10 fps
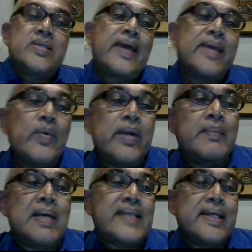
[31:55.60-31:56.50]
thank you very
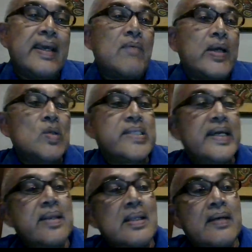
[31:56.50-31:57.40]
much. I think what you
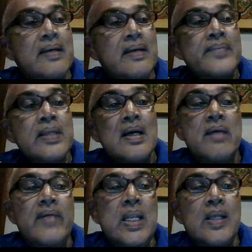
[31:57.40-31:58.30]
said
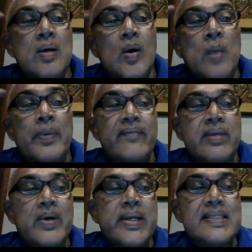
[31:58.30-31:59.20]
will open
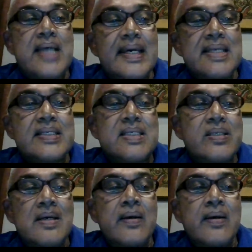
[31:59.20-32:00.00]
everybody's eyes,